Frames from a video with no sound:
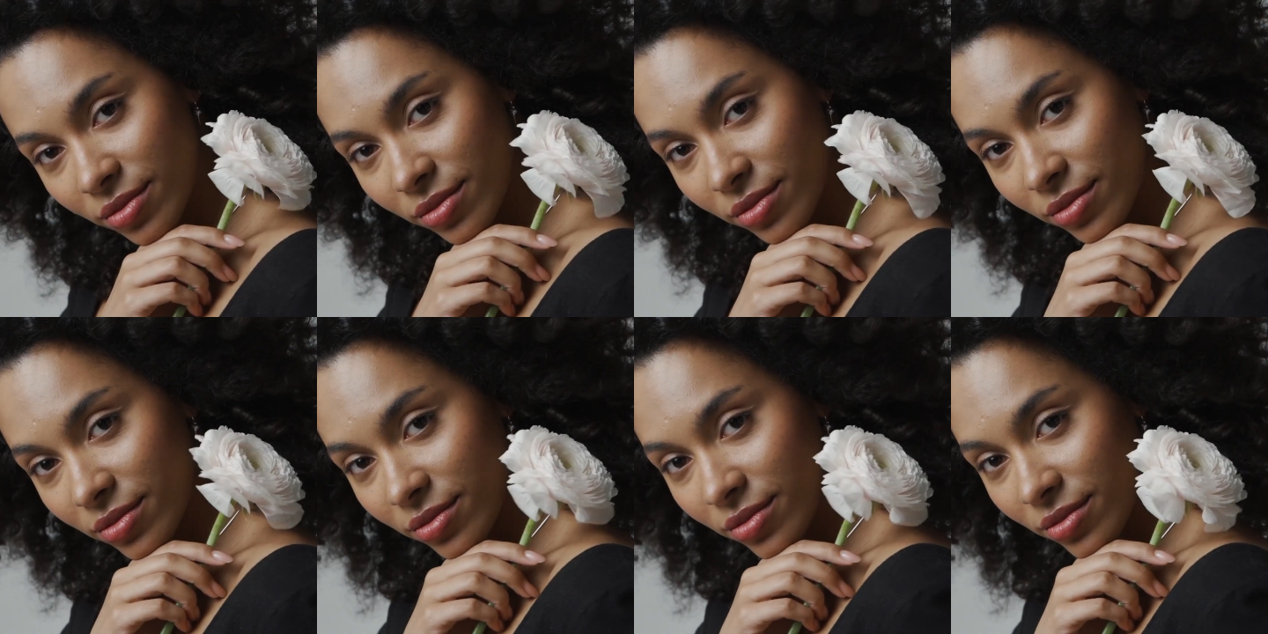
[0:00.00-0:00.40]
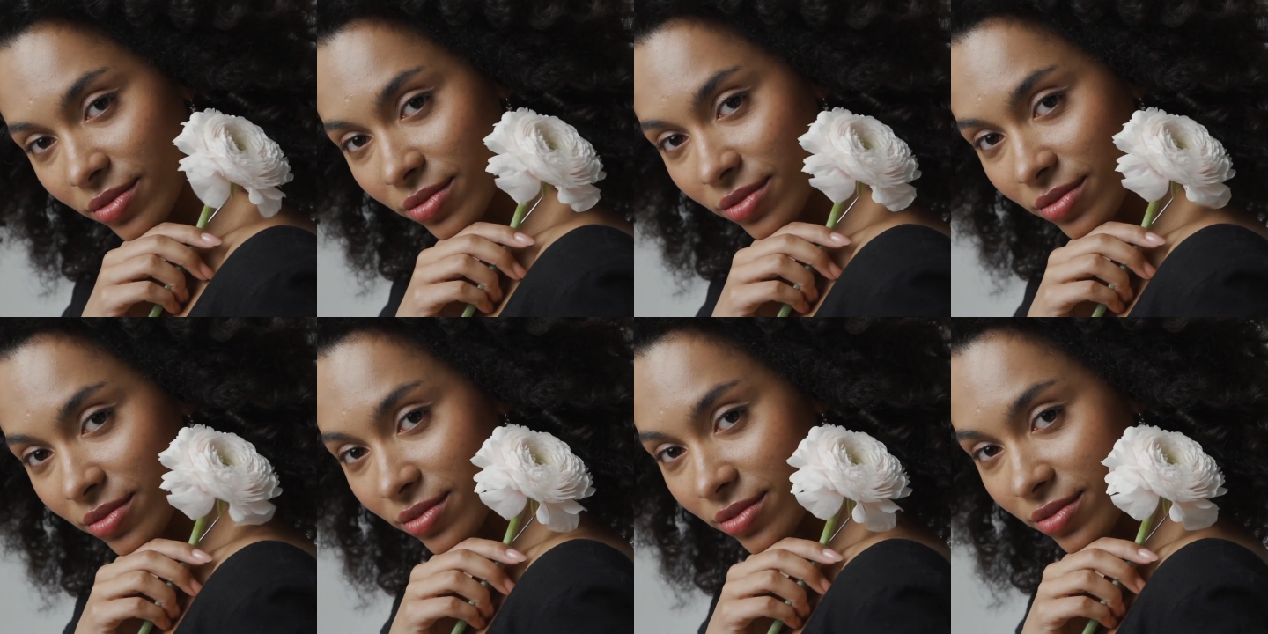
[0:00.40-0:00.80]

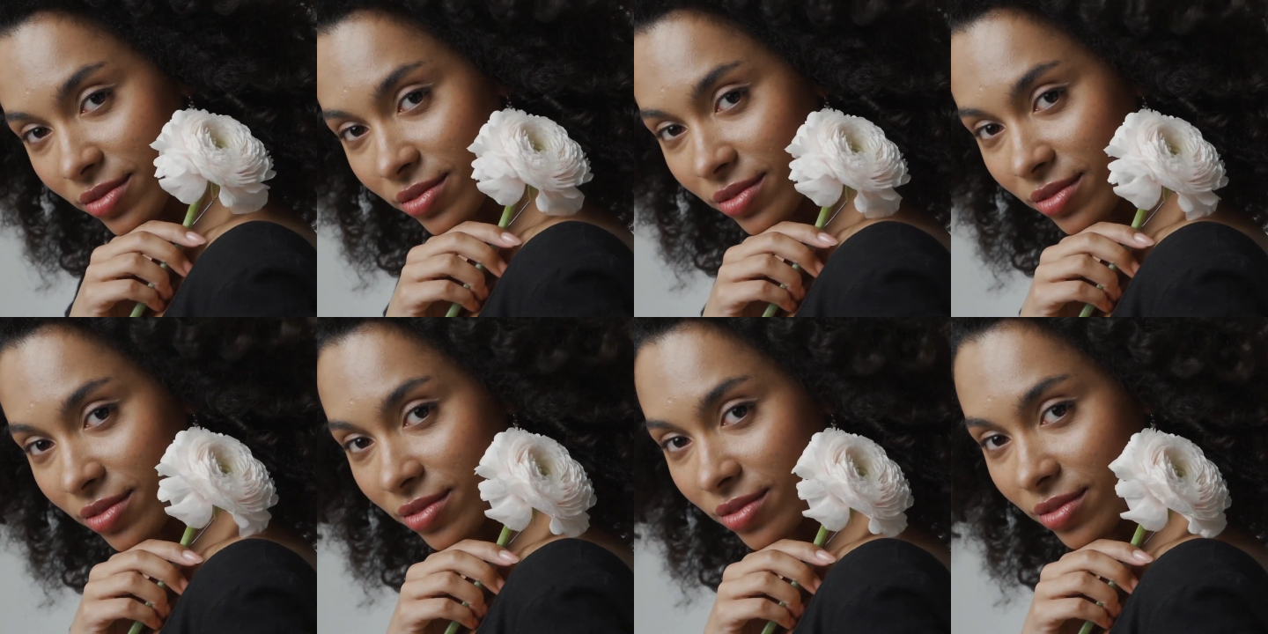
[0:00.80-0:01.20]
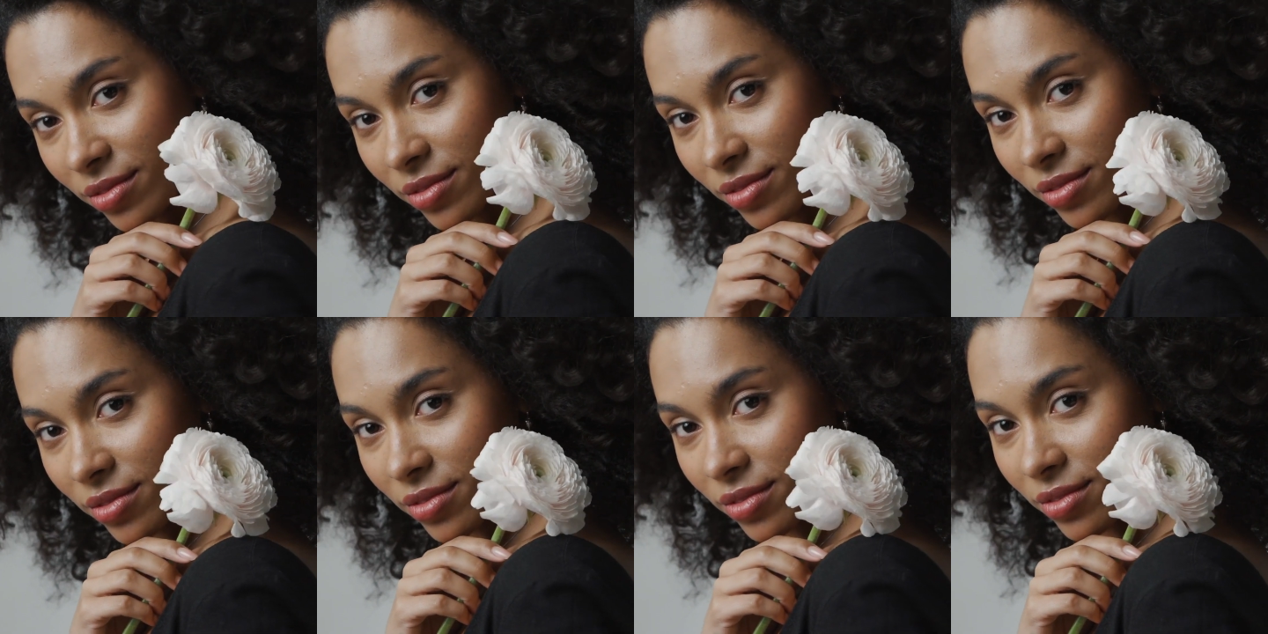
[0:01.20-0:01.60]
However, on the other
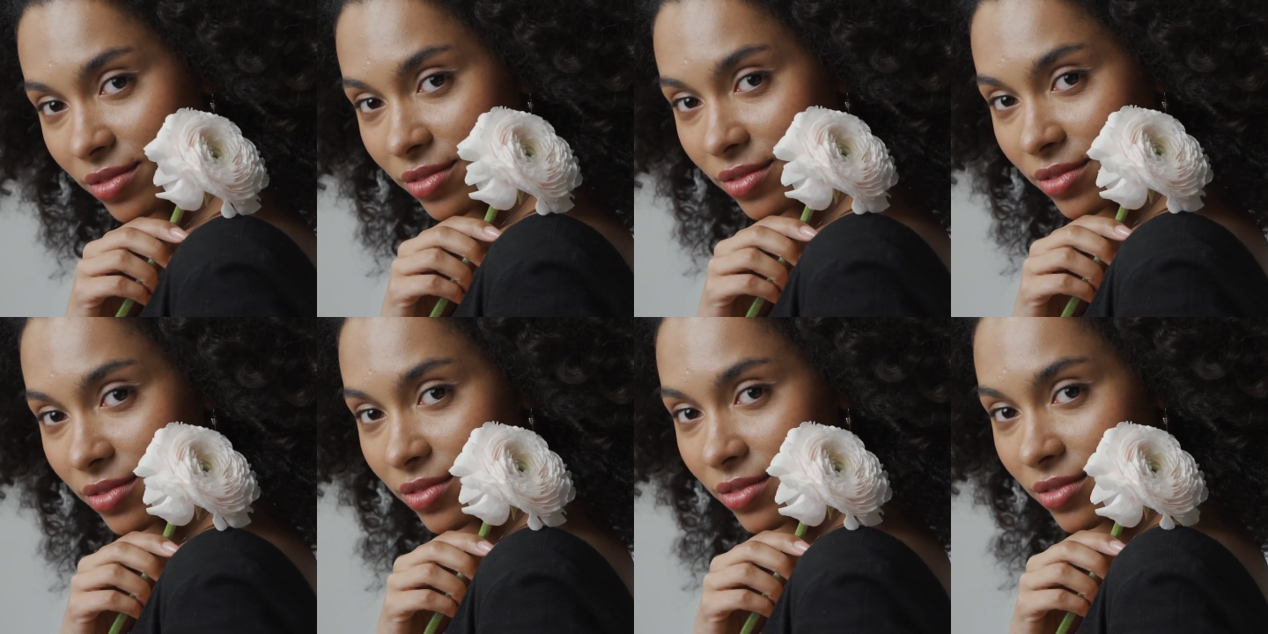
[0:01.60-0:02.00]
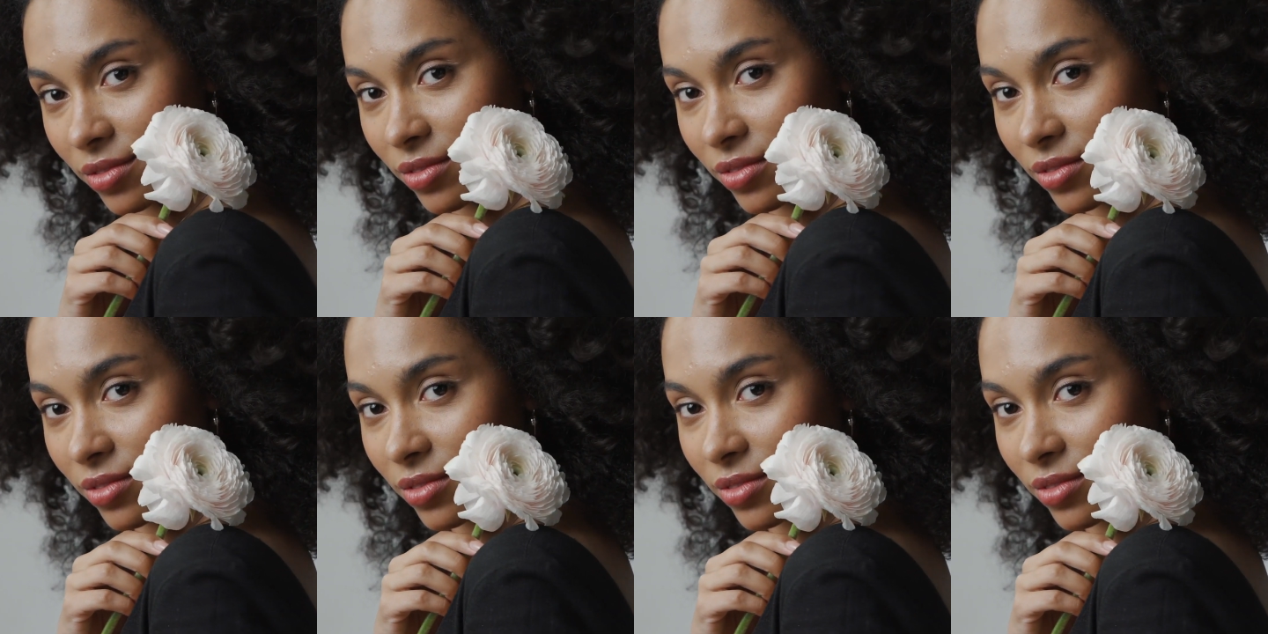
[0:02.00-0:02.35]
hand, there was also